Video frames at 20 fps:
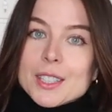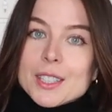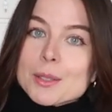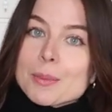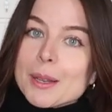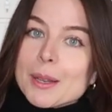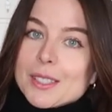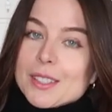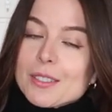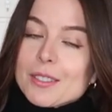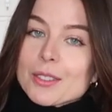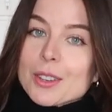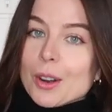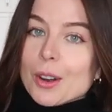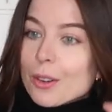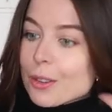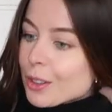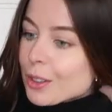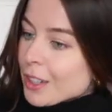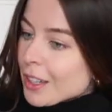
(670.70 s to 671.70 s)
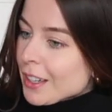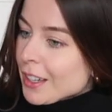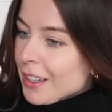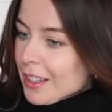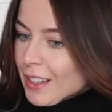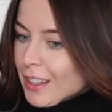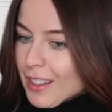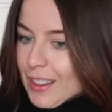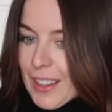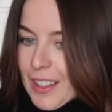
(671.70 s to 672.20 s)
expensive coat
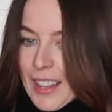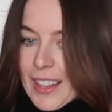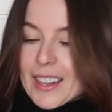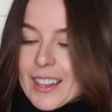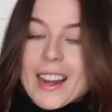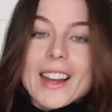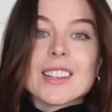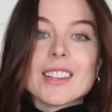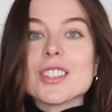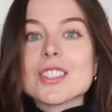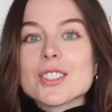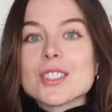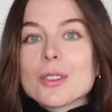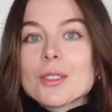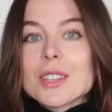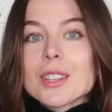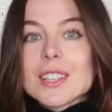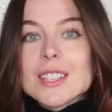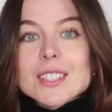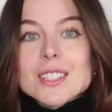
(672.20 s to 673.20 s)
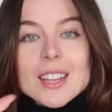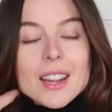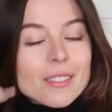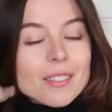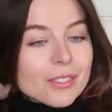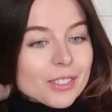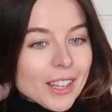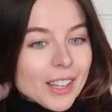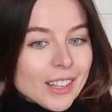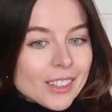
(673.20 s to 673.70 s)
that I just don't think is
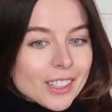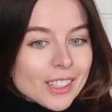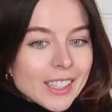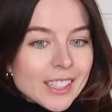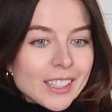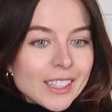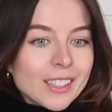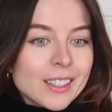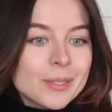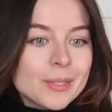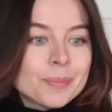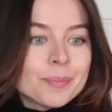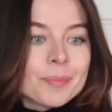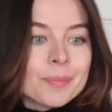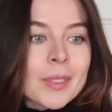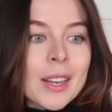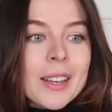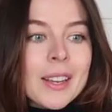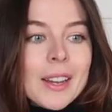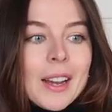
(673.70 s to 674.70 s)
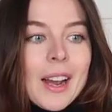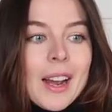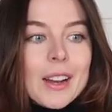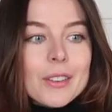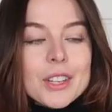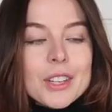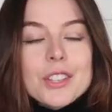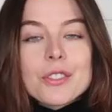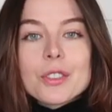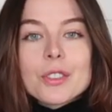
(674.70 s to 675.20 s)
that flattering. I
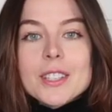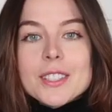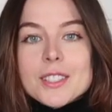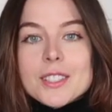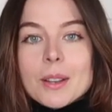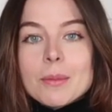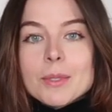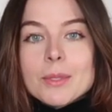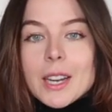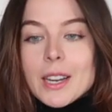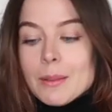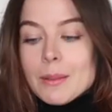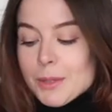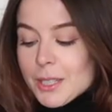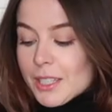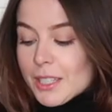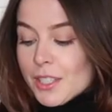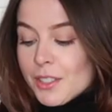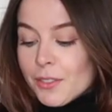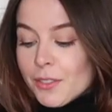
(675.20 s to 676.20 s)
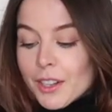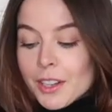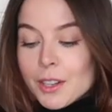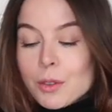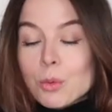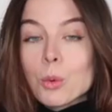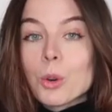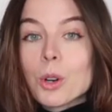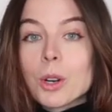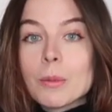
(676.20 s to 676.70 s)
reach for it sometimes. It is very
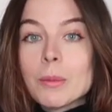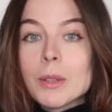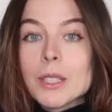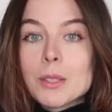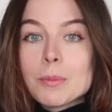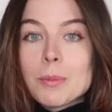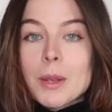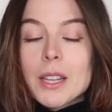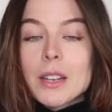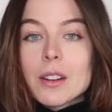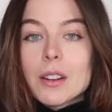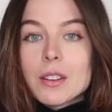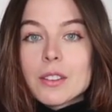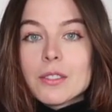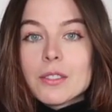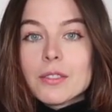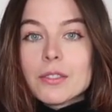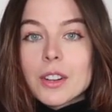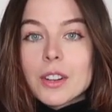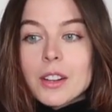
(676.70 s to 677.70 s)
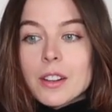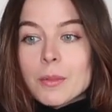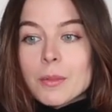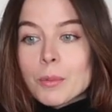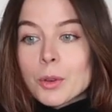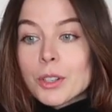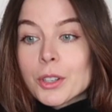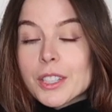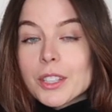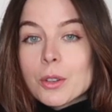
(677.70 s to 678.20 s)
warm. It's made out of uh,
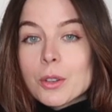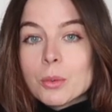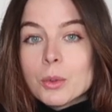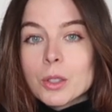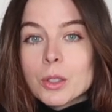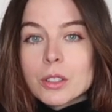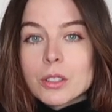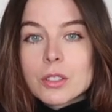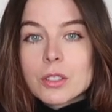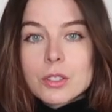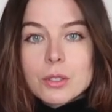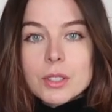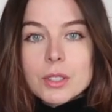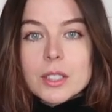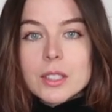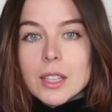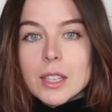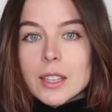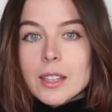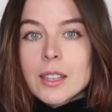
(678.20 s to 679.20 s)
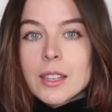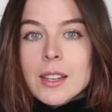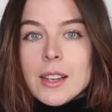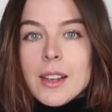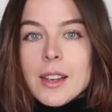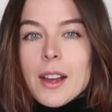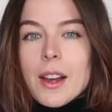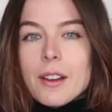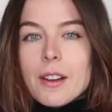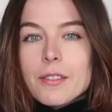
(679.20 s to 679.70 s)
merino wool, so it's like
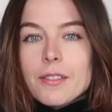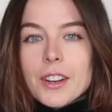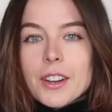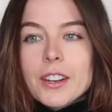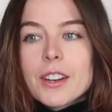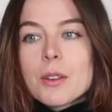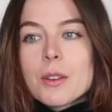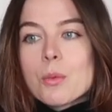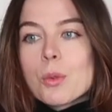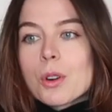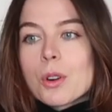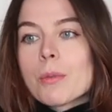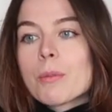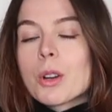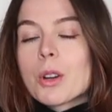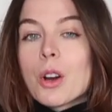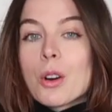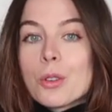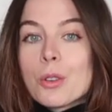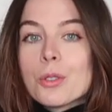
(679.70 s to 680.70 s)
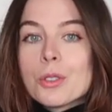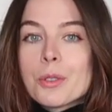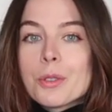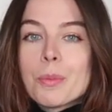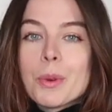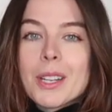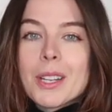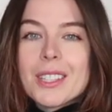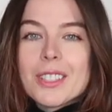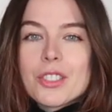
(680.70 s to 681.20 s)
a very warm coat,
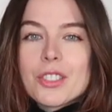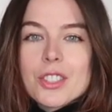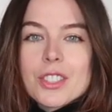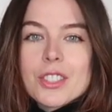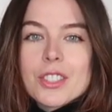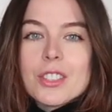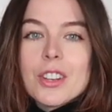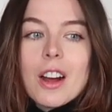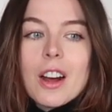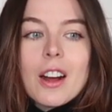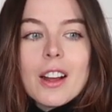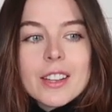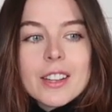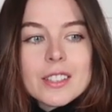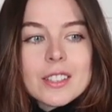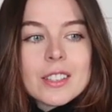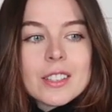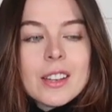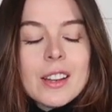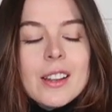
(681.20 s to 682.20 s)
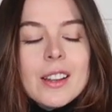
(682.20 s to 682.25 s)
but it's just not,